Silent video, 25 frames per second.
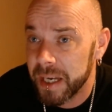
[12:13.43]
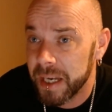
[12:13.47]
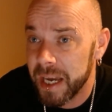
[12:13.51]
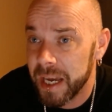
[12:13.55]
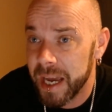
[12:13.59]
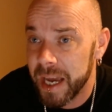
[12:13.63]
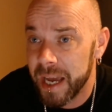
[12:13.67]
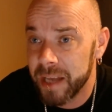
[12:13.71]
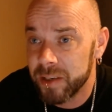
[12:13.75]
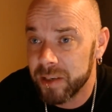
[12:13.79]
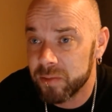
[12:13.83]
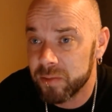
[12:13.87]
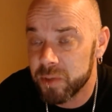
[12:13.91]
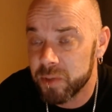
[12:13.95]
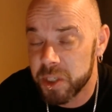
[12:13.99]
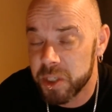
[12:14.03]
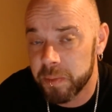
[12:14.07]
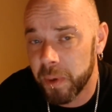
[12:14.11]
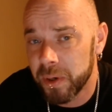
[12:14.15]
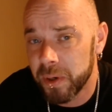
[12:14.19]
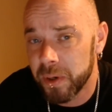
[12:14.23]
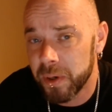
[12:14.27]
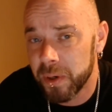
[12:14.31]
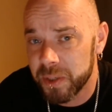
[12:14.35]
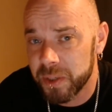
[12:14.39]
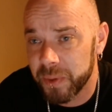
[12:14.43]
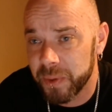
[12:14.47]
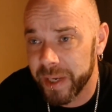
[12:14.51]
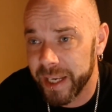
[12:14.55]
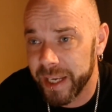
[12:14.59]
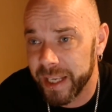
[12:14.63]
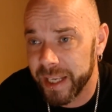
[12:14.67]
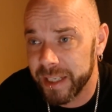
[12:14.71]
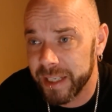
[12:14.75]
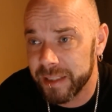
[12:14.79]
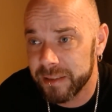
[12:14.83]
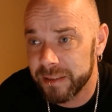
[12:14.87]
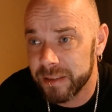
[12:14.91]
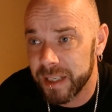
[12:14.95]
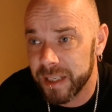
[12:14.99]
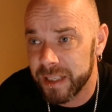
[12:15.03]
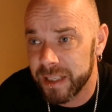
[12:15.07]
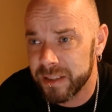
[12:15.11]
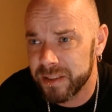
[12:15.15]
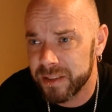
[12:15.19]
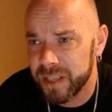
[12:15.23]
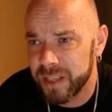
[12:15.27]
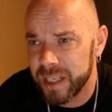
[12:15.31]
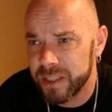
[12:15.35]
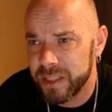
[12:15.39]
and respond to it
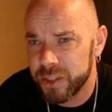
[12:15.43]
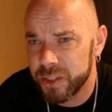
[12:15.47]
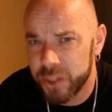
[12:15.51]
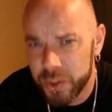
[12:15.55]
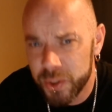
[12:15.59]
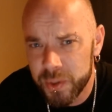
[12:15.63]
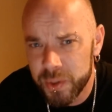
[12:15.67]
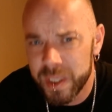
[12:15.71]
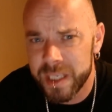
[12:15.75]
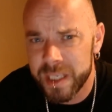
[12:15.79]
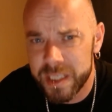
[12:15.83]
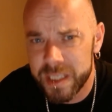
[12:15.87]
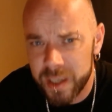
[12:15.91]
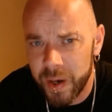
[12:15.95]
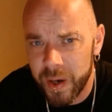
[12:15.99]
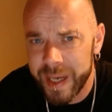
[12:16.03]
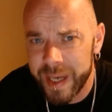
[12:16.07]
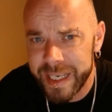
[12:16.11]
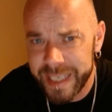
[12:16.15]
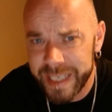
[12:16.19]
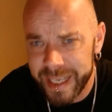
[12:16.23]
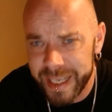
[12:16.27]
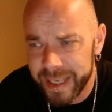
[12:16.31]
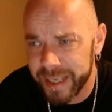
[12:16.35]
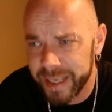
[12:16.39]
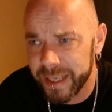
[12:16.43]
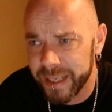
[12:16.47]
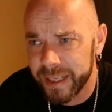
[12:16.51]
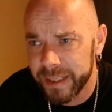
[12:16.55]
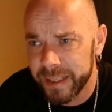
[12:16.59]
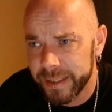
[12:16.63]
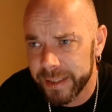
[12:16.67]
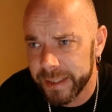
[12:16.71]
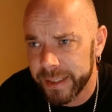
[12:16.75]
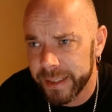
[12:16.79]
and do this idea.